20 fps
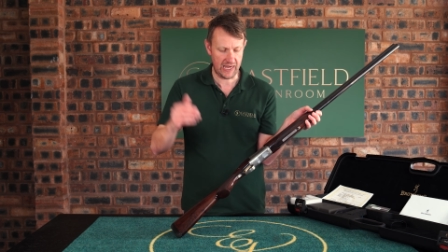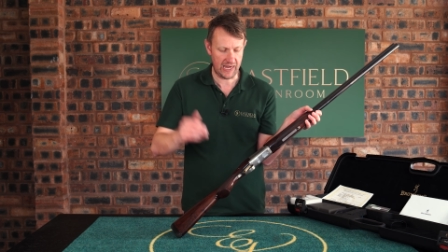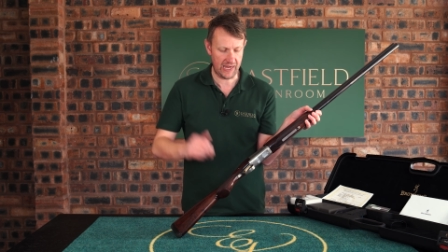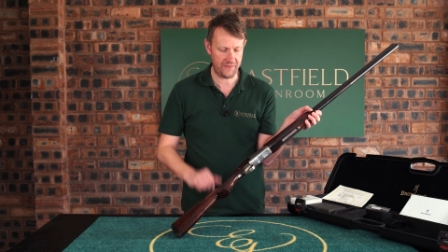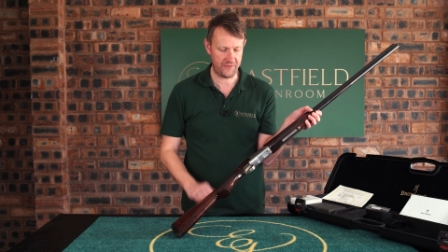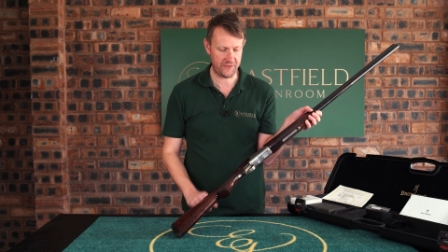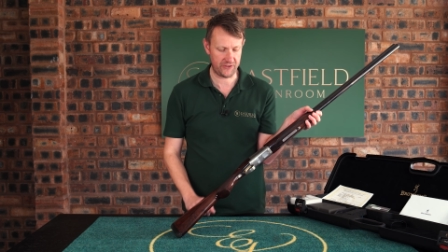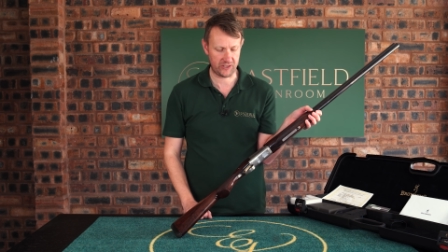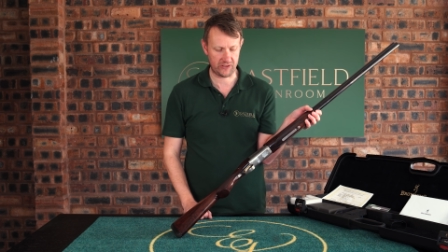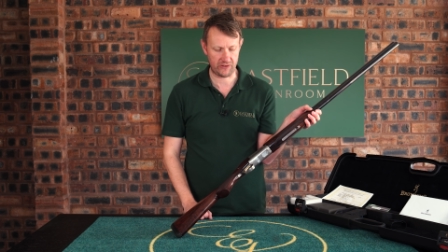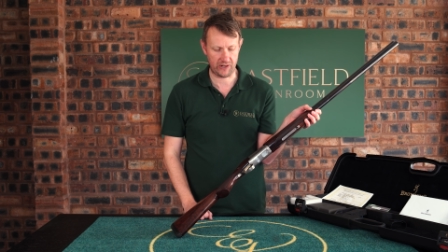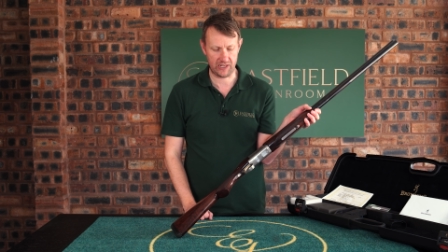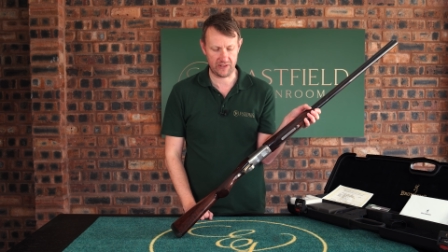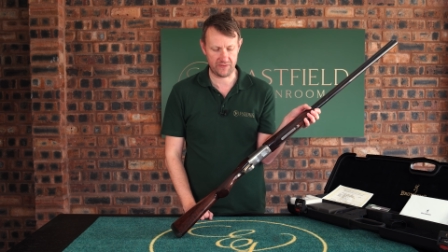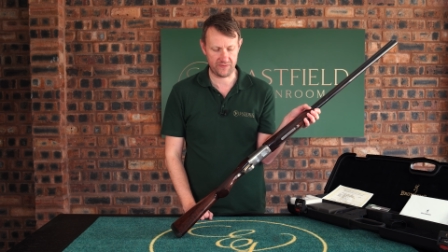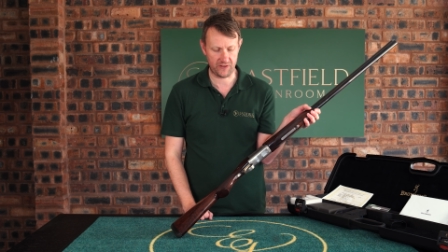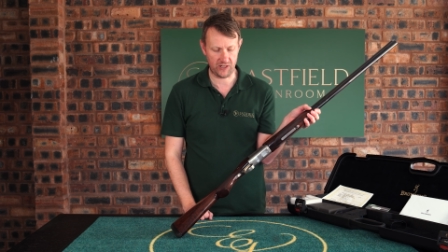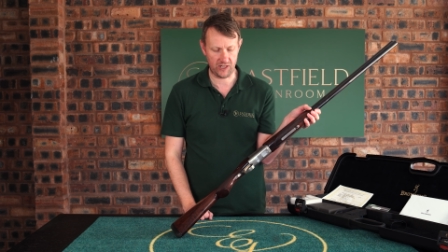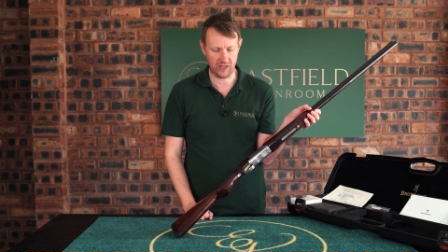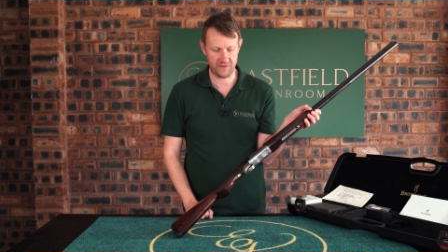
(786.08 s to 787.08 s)
and the grade
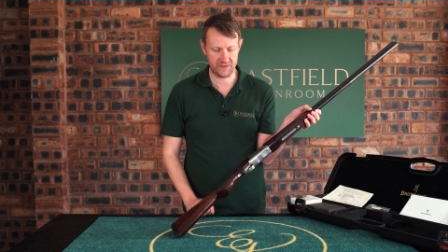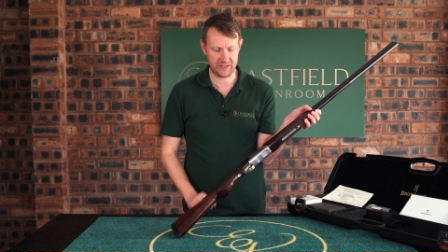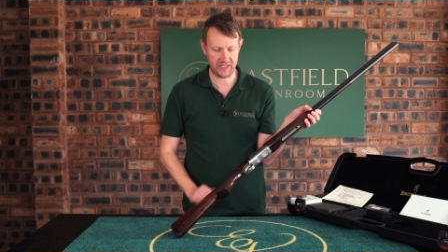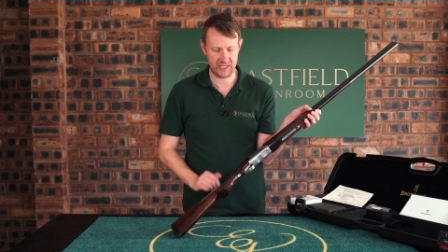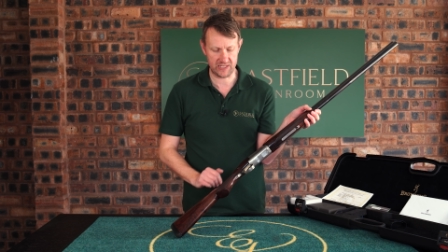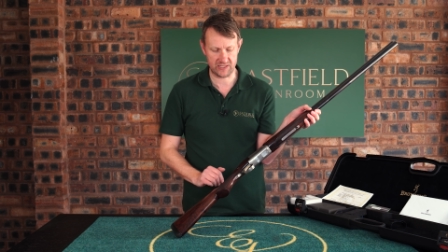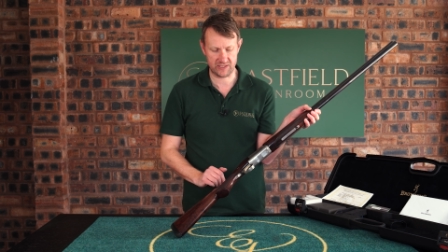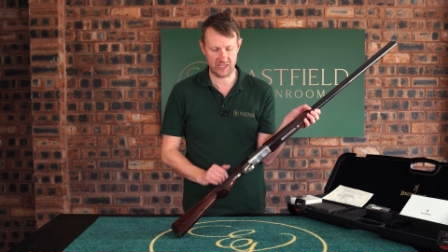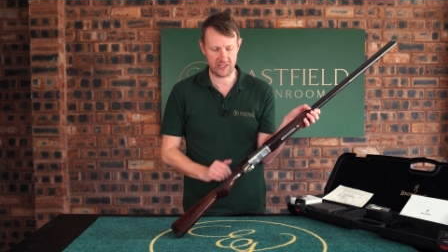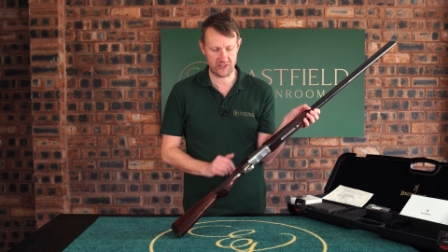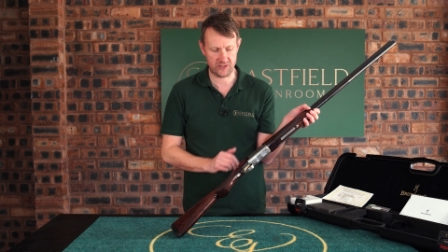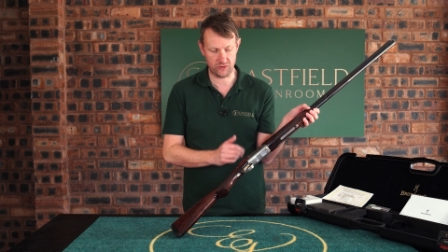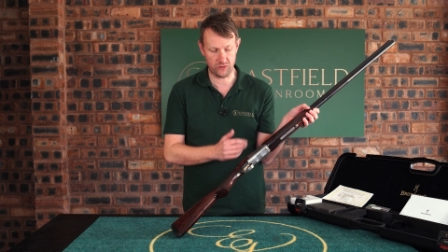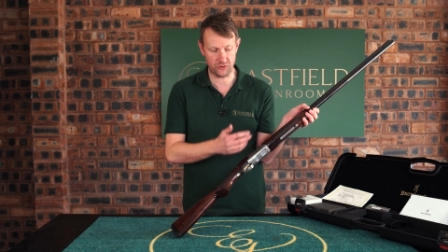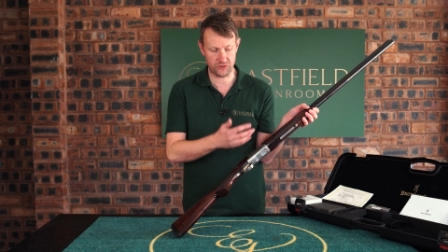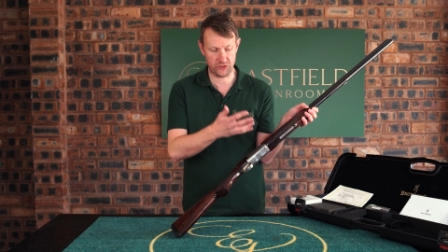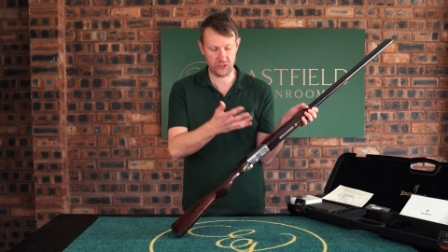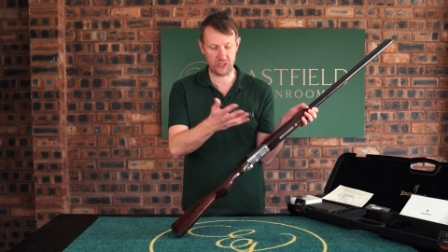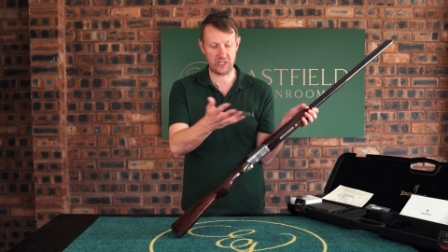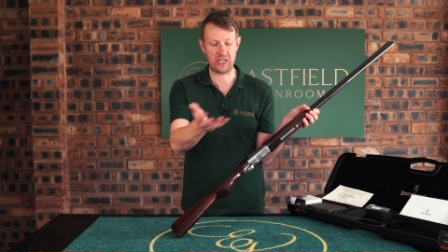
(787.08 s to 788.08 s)
5s, etc.,
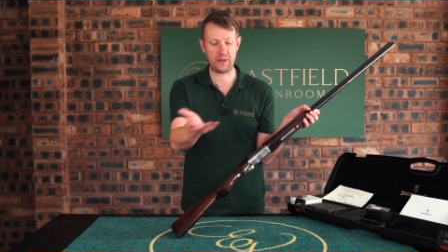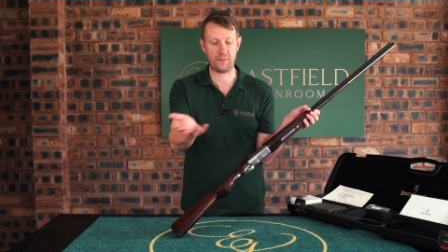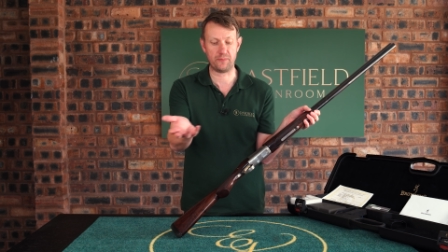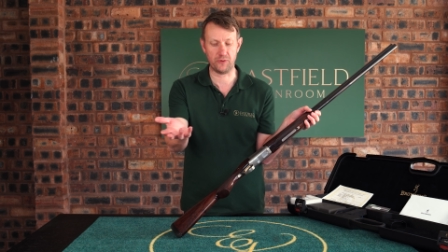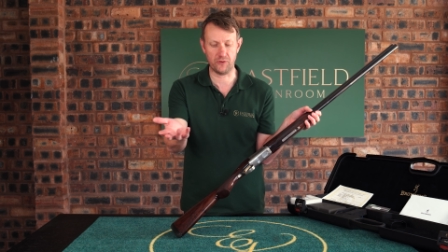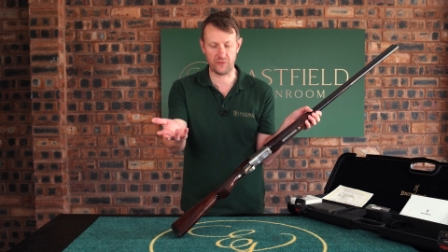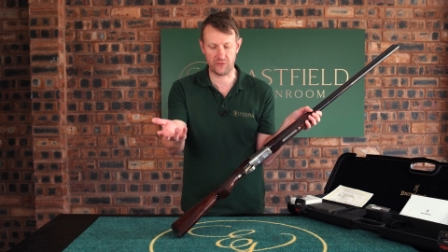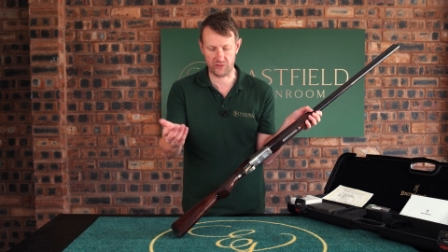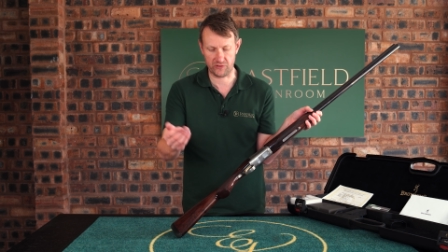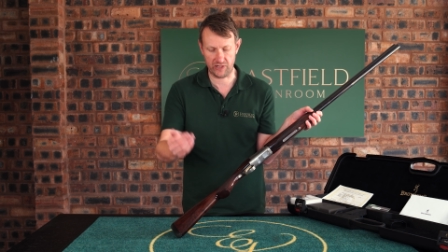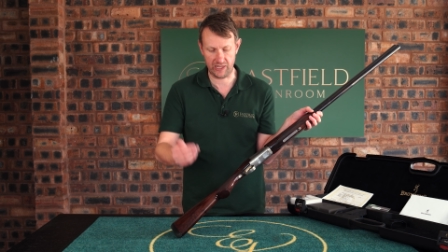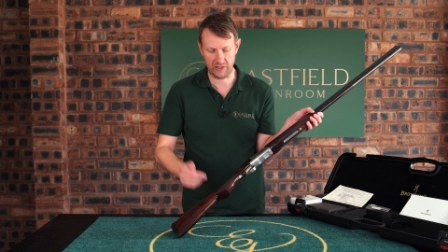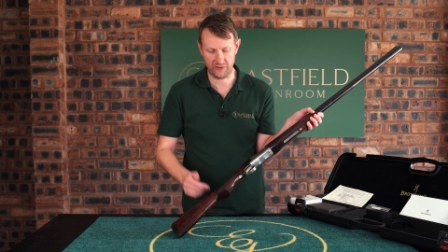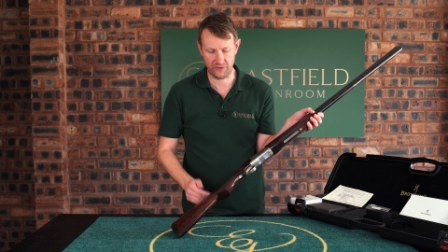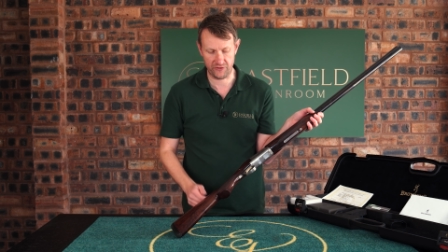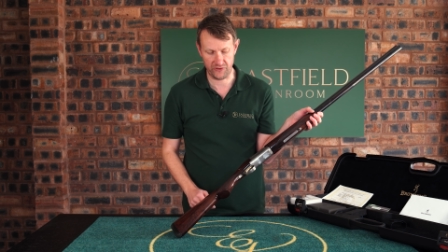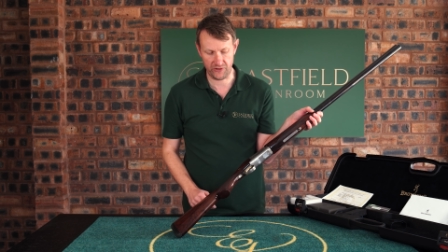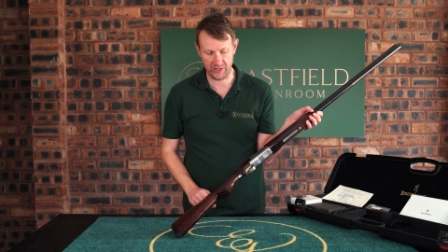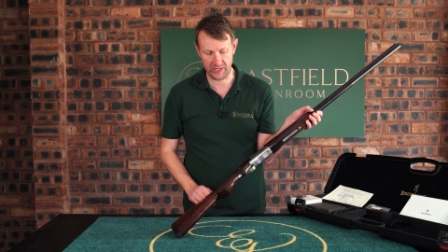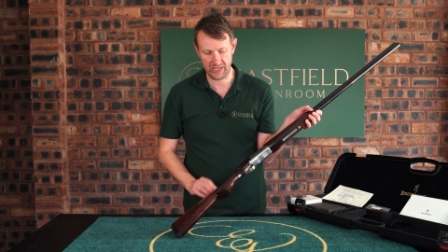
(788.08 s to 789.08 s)
or certainly above grade
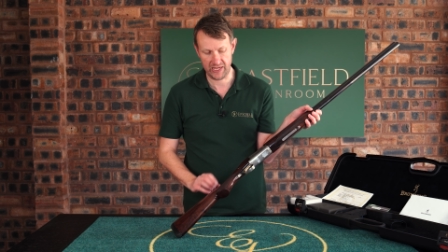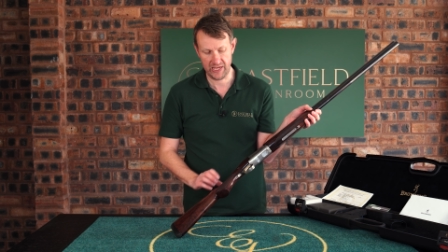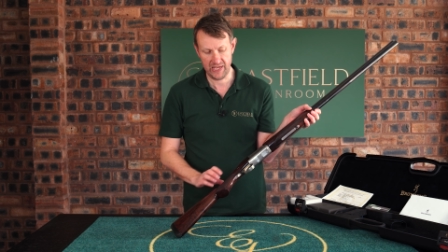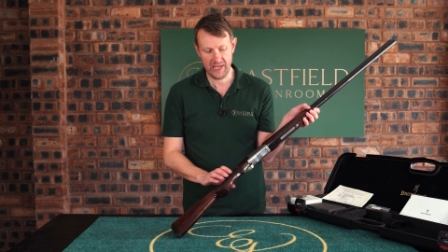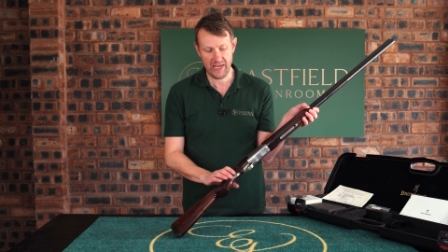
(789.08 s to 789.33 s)
3.